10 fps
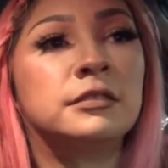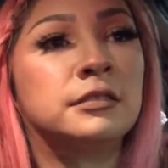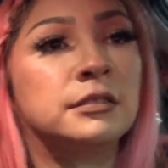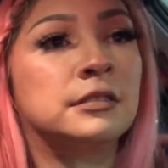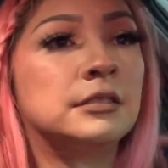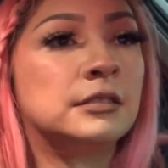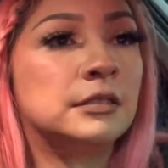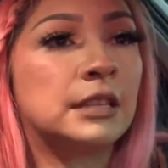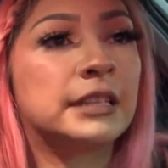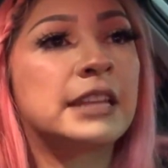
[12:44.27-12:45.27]
Nasty
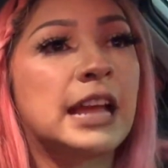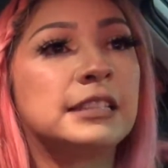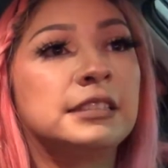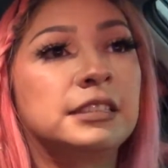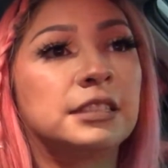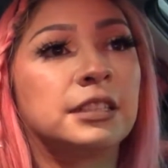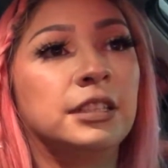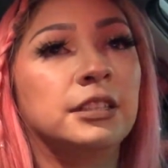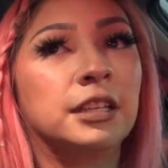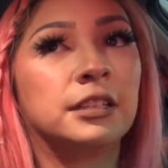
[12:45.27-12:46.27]
tequila. Like nasty
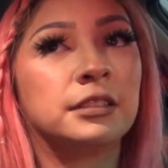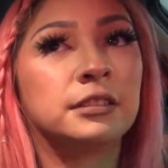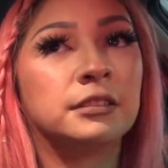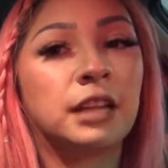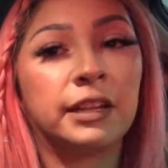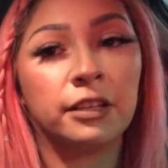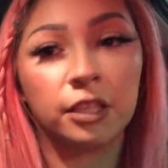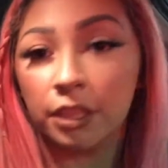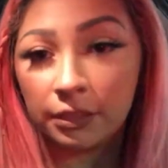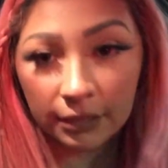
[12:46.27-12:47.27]
tequila, not a
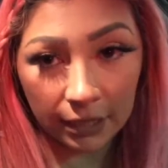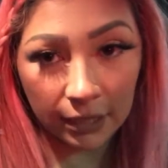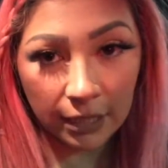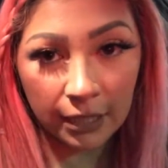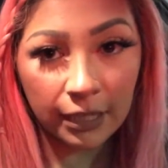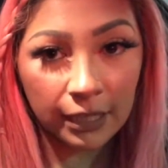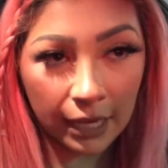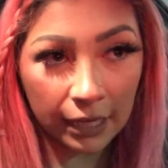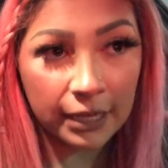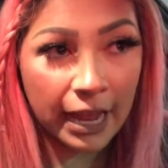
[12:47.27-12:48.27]
good tequila,
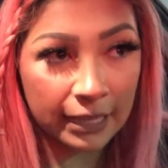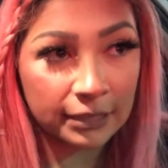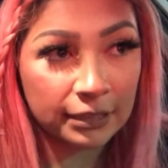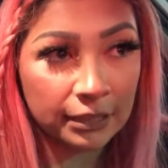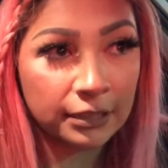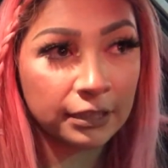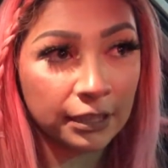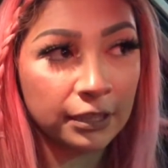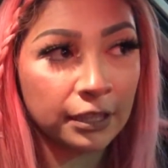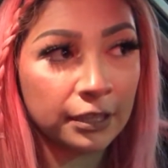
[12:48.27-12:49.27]
like a nasty
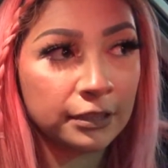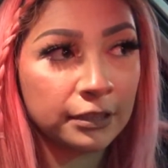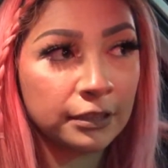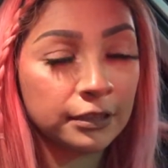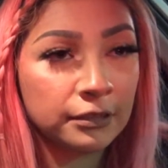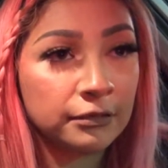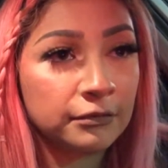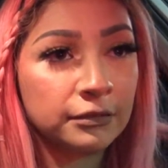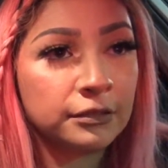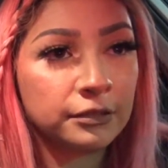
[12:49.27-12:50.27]
tequila.
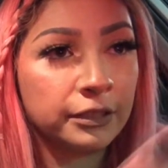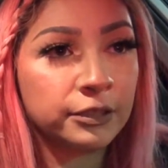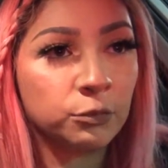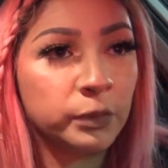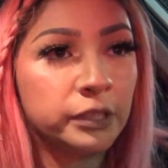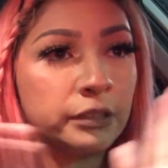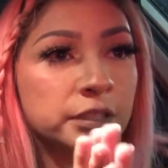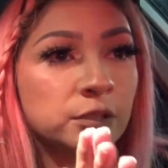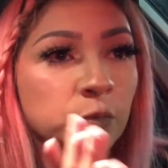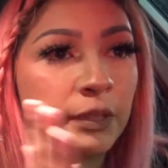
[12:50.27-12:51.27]
It's weird. It's
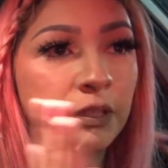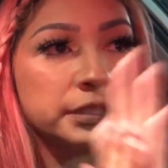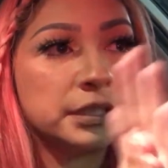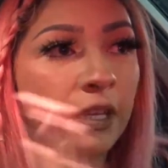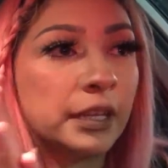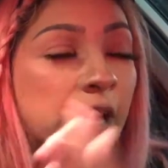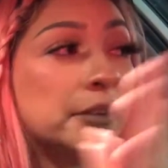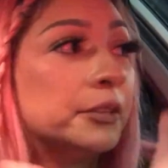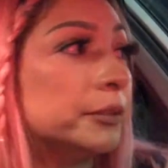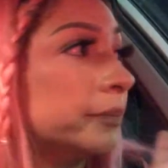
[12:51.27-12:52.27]
the weirdest thing. I
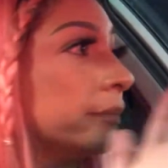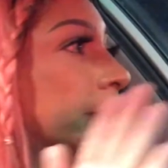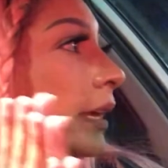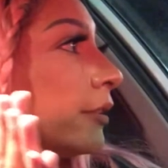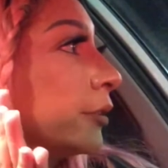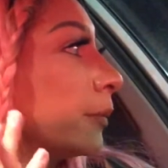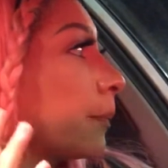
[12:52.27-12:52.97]
don't know. I don't know.